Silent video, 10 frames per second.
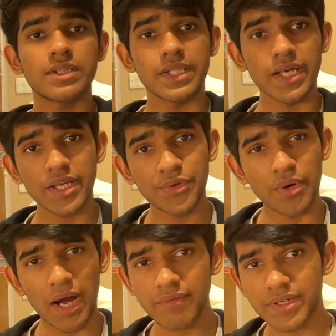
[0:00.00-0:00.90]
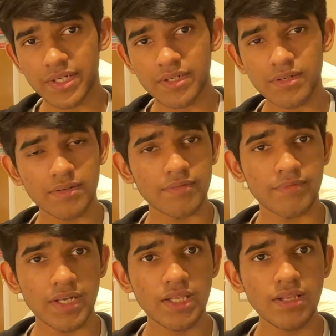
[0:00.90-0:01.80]
There you have it.
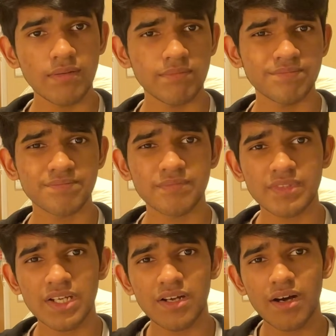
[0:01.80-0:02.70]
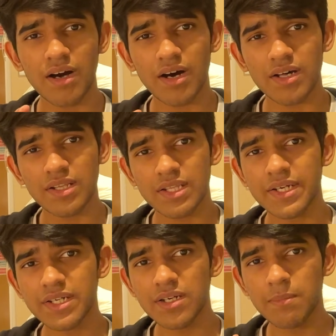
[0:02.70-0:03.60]
Well, a
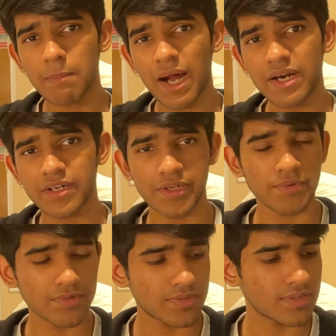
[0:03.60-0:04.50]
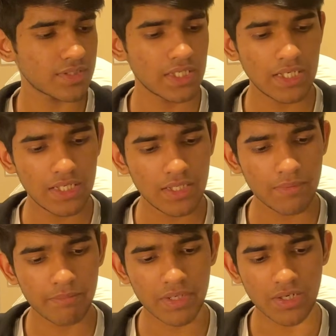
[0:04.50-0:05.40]
little bad news,
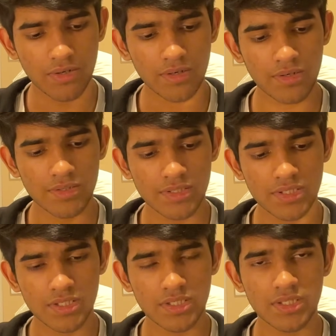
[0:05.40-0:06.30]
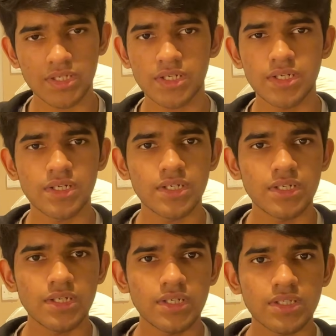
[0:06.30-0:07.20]
because
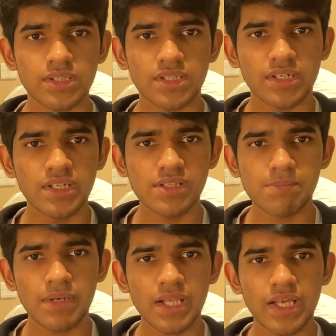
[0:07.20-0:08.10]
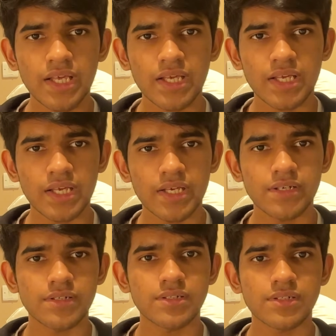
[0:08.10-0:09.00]
the display
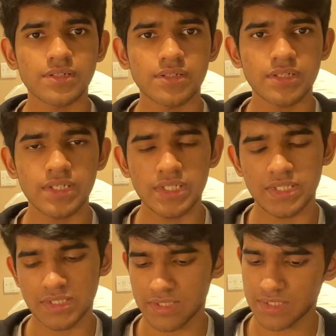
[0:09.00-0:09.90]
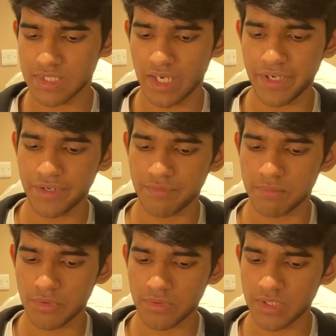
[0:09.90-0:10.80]
here is kind of
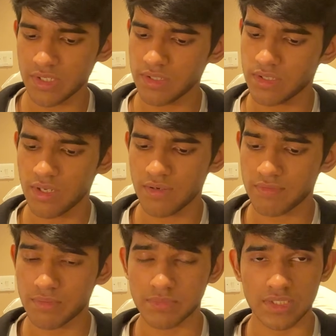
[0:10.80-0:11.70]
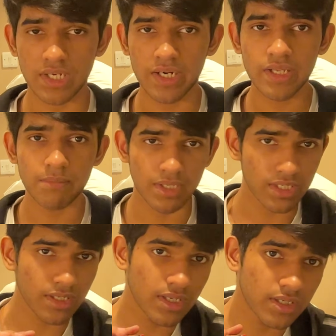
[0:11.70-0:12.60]
broken from the starting, but
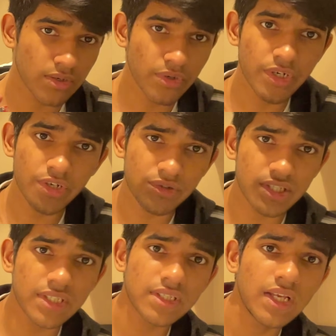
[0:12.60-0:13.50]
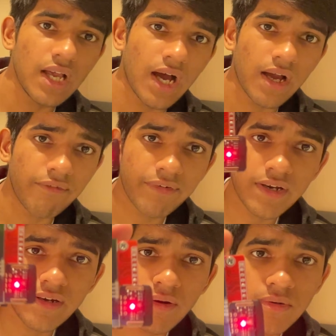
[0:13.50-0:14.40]
good news is I have
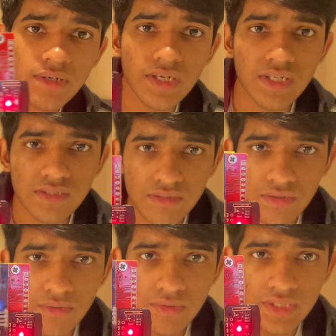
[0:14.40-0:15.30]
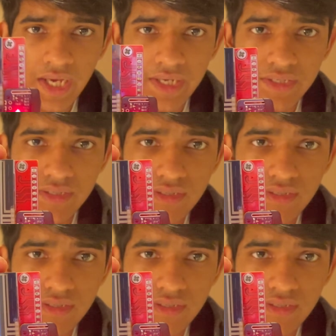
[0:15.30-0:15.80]
figured out the code that